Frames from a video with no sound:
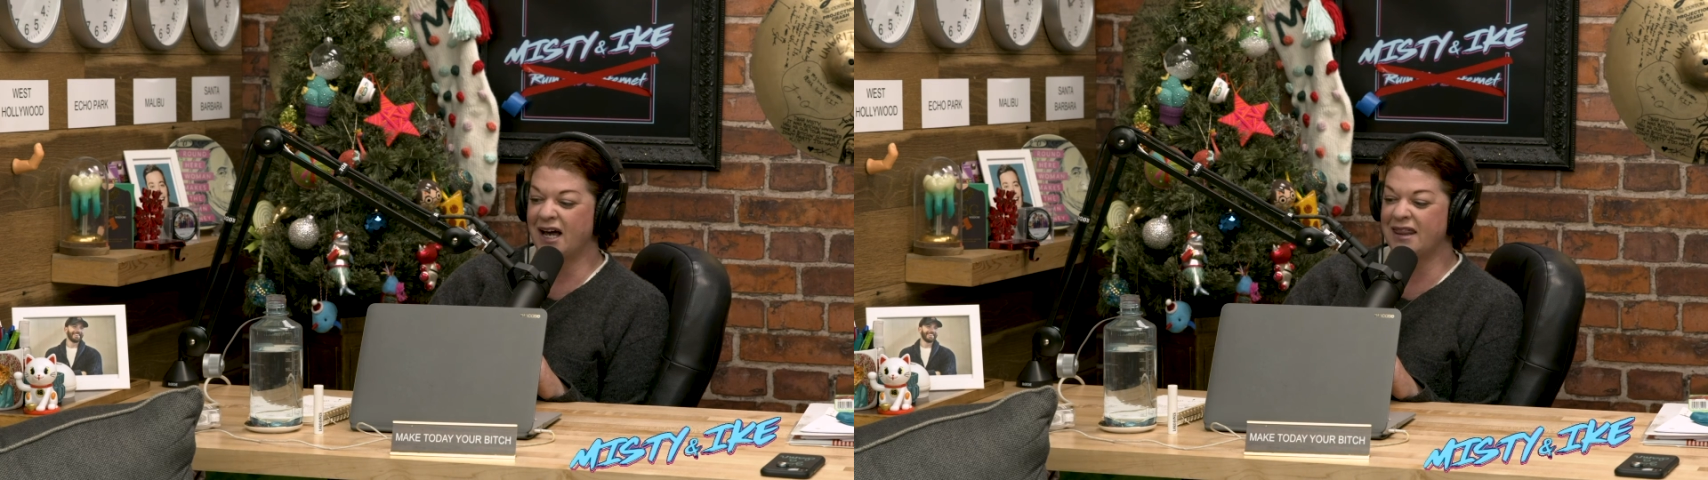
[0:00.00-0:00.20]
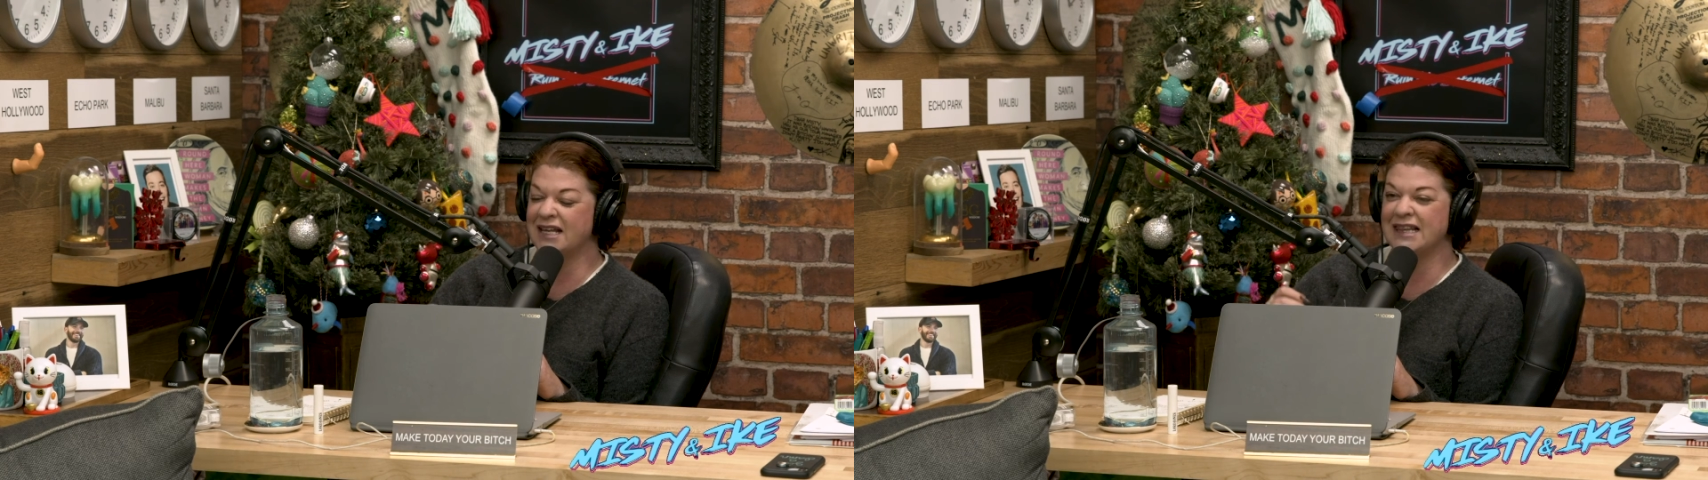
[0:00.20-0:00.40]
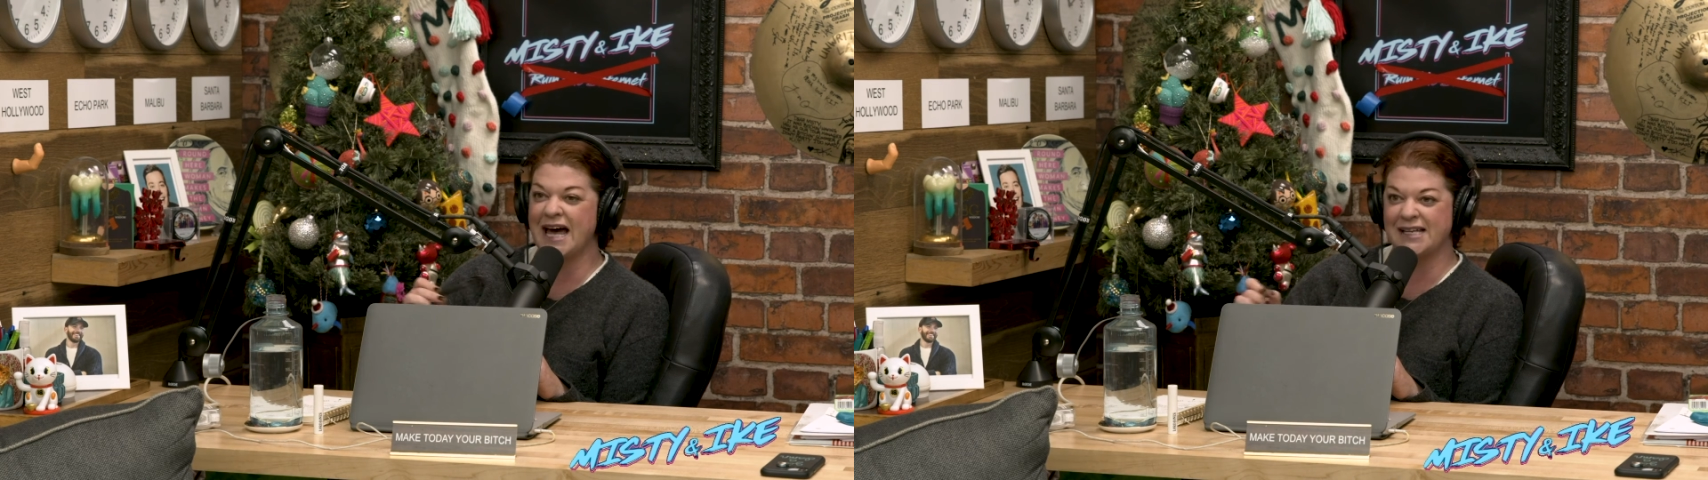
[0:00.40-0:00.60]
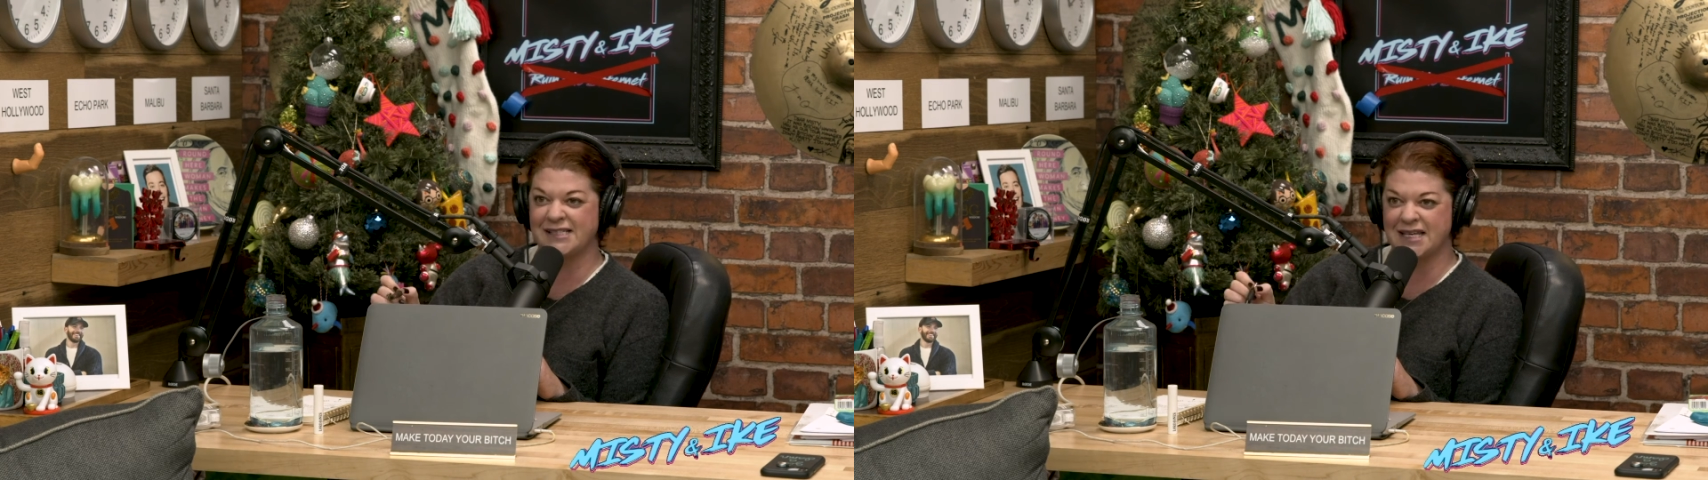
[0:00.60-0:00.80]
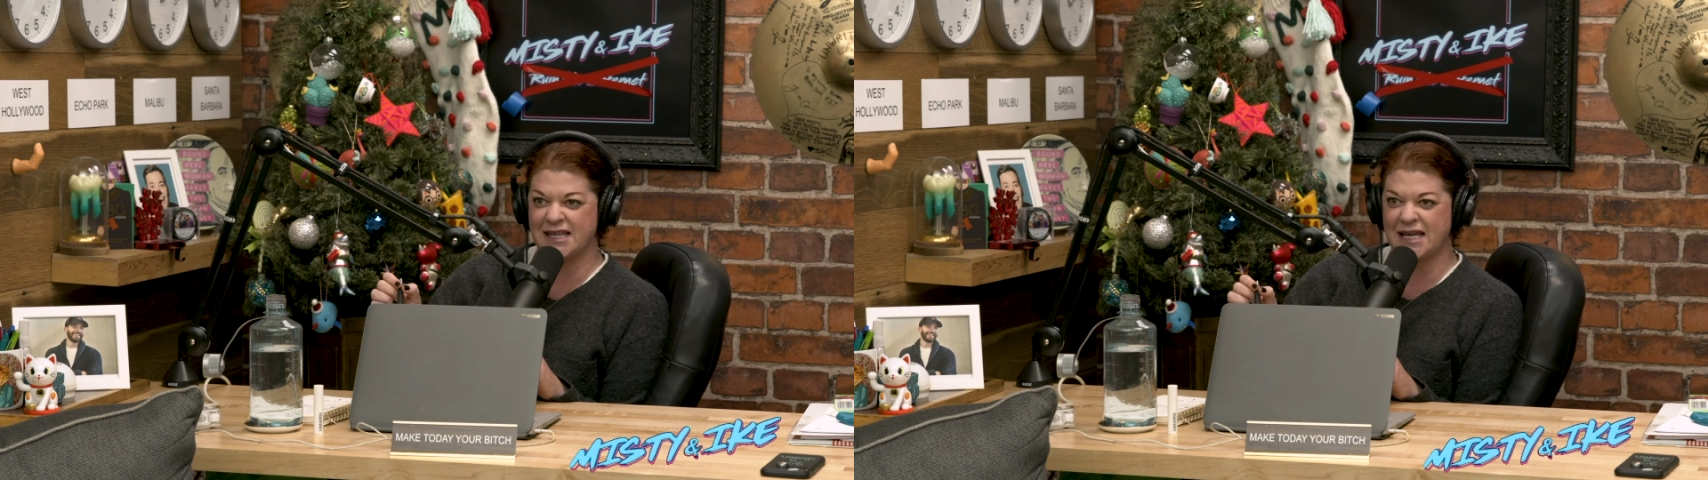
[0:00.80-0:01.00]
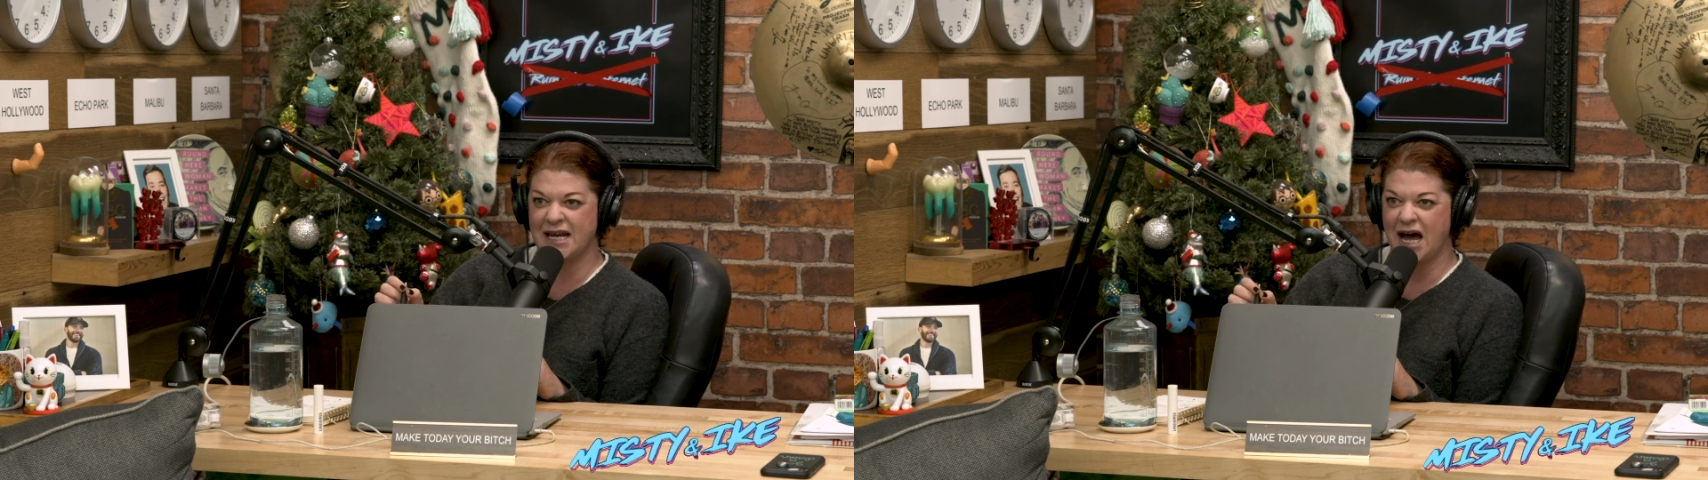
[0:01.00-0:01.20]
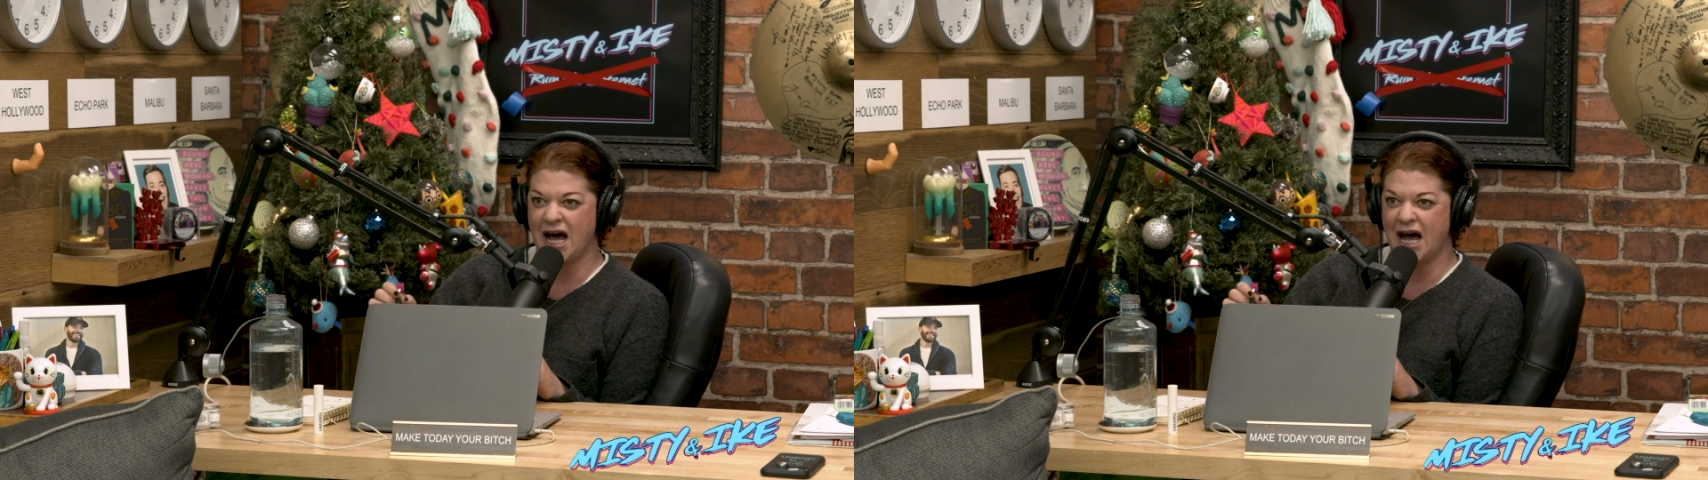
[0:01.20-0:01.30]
the last thing that